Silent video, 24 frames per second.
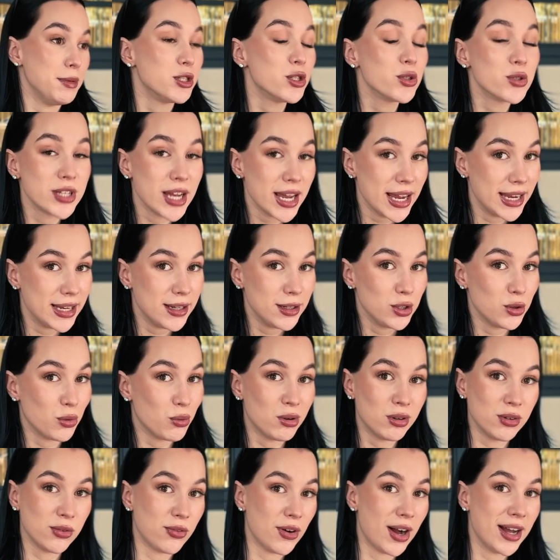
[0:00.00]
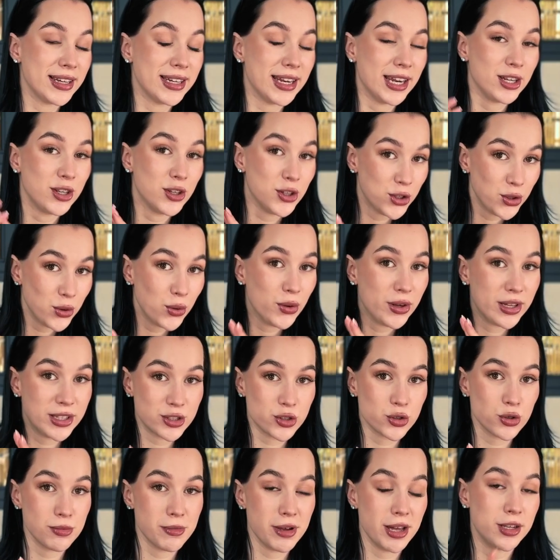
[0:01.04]
today you will find a new
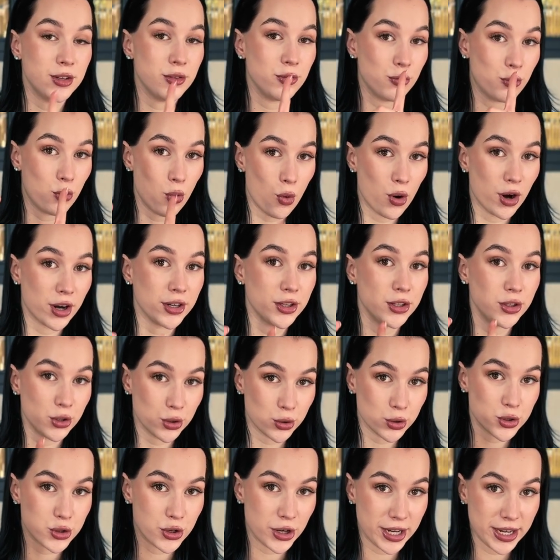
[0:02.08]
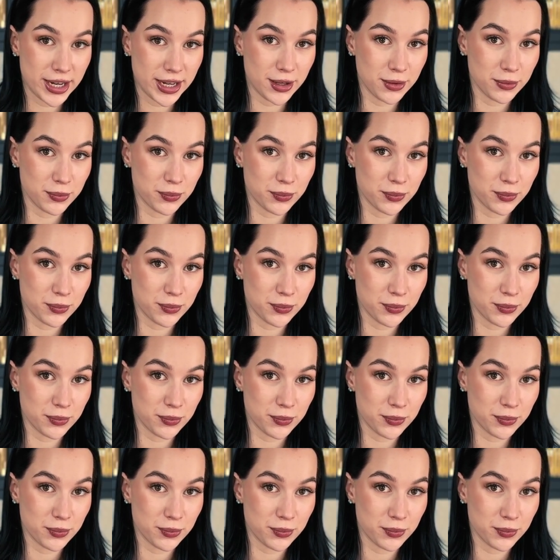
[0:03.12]
instrument for your trading.